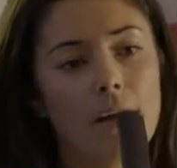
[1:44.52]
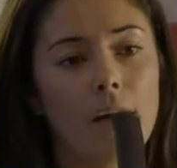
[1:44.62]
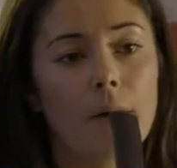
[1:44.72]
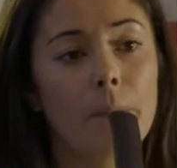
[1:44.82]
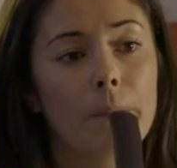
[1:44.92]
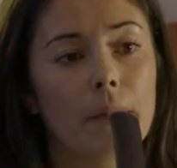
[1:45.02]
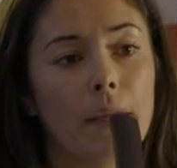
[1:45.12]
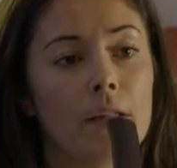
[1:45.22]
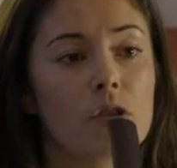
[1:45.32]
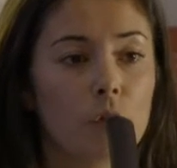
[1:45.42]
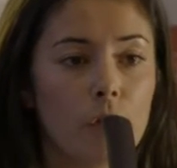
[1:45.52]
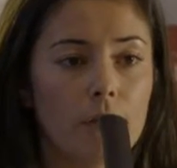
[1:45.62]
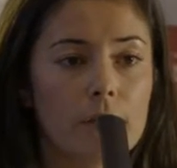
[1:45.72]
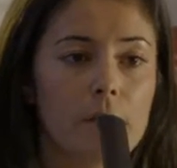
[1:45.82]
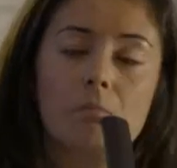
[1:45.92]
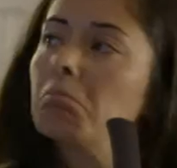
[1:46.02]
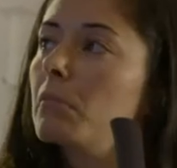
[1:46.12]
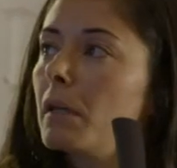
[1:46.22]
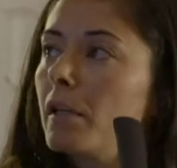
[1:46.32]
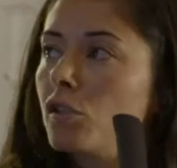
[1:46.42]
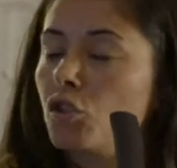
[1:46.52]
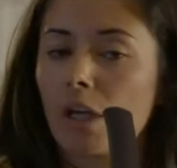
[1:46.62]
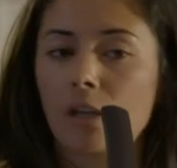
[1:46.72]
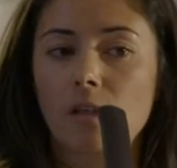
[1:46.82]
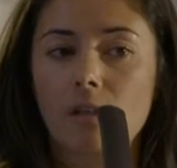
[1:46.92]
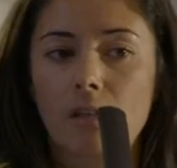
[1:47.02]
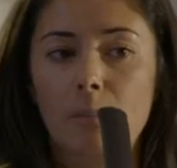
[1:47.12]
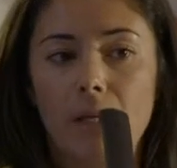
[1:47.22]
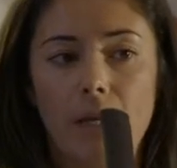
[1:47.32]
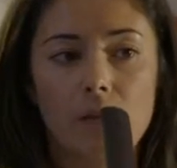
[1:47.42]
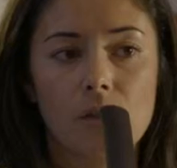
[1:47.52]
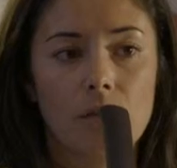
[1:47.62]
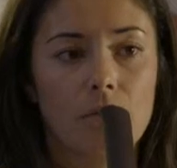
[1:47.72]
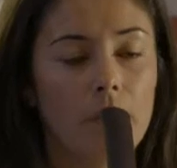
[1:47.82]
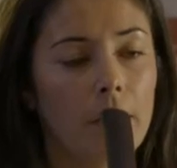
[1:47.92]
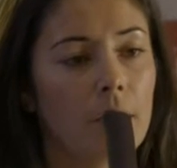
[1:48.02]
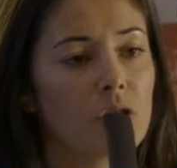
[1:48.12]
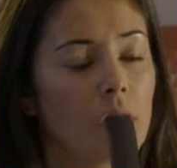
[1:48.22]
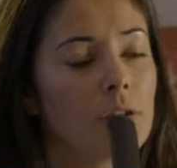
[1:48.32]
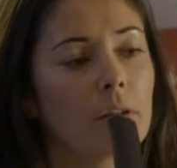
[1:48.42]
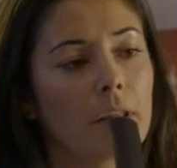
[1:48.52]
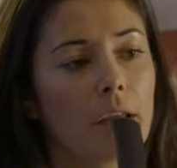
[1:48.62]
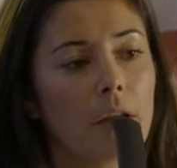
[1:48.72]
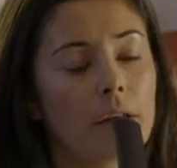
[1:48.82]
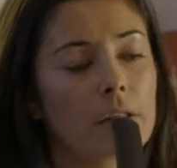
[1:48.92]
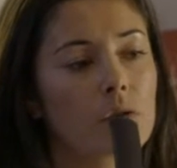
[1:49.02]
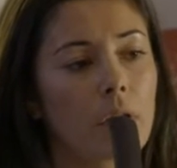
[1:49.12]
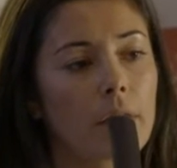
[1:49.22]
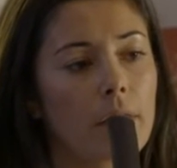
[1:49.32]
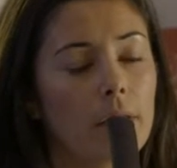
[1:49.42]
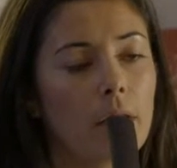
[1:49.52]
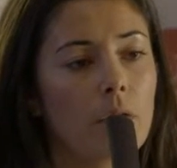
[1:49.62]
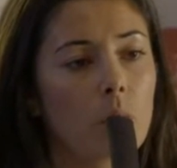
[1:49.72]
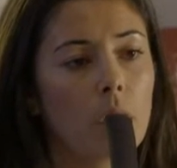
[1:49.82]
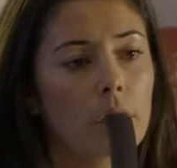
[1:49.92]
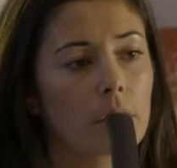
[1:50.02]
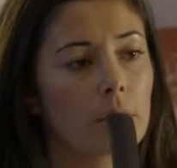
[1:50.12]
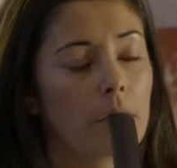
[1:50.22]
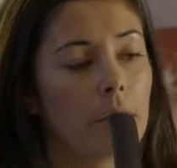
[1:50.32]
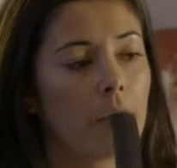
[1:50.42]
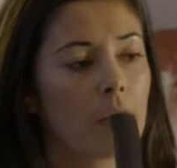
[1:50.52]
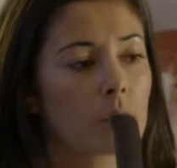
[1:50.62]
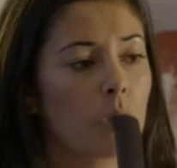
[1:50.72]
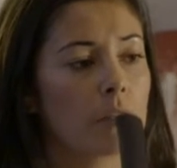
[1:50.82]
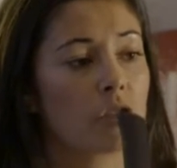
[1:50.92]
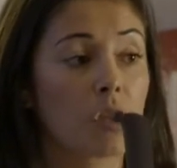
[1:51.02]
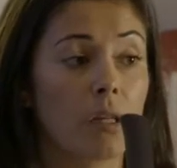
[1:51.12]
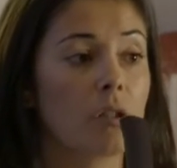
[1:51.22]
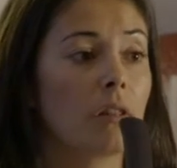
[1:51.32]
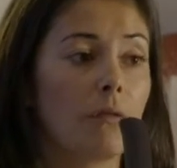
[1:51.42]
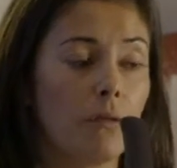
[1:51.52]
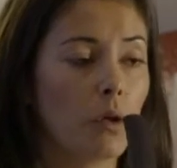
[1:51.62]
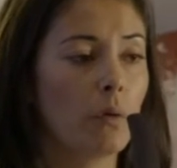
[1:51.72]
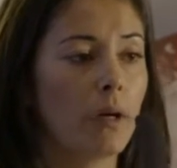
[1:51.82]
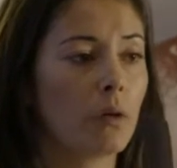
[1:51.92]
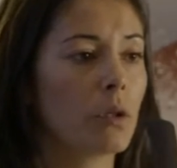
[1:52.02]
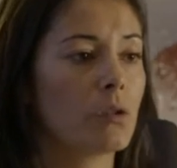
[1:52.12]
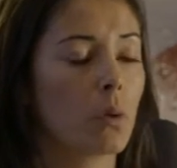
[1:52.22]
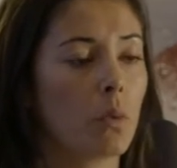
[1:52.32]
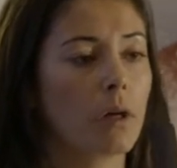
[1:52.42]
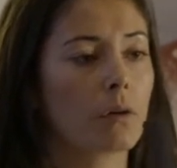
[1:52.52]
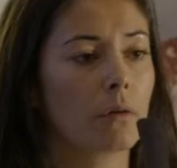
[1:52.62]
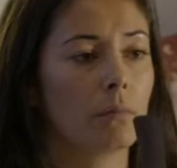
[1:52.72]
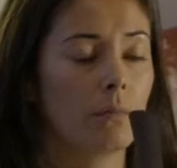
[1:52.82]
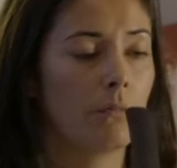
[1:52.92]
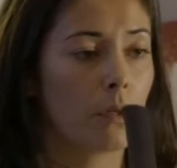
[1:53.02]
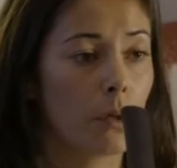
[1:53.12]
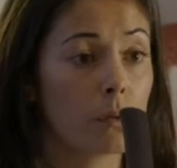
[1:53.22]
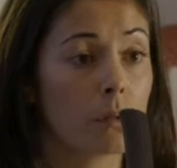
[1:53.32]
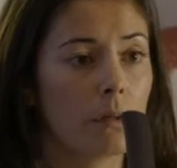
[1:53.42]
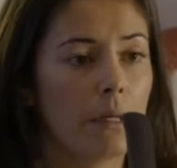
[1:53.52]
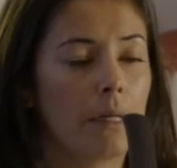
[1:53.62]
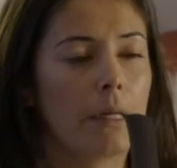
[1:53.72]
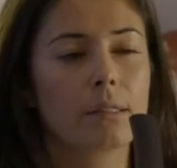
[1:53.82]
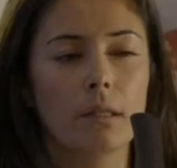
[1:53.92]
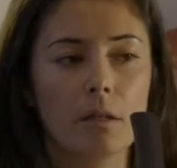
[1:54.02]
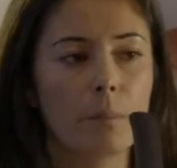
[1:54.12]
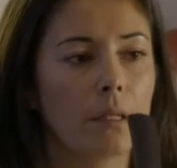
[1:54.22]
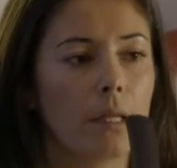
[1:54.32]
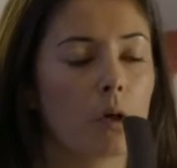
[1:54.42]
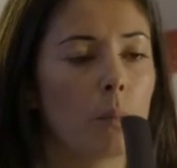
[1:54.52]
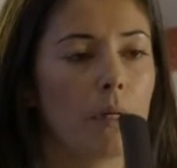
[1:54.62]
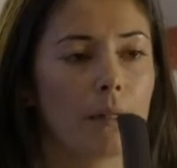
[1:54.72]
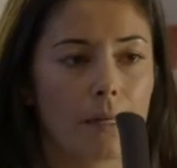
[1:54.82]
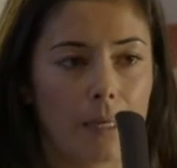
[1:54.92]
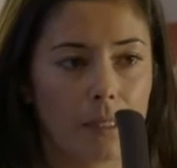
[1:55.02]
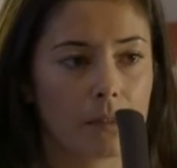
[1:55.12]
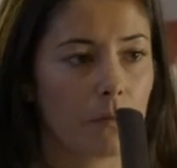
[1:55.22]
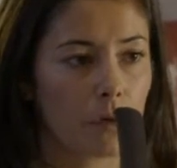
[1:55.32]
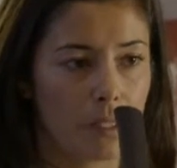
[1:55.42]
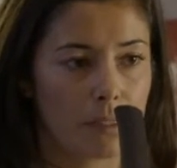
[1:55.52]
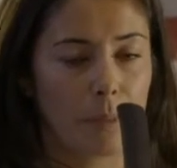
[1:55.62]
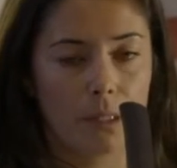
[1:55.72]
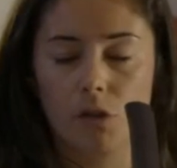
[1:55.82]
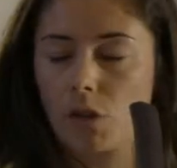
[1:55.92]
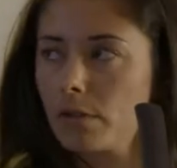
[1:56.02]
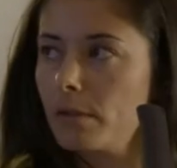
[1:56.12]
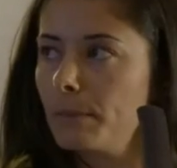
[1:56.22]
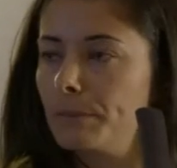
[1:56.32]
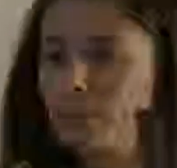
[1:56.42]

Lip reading: In soils, changing the pH and changing the ionic strength of the water, as well as changing the flow at which the water flows, is a little bit like opening the gates for these pillagers.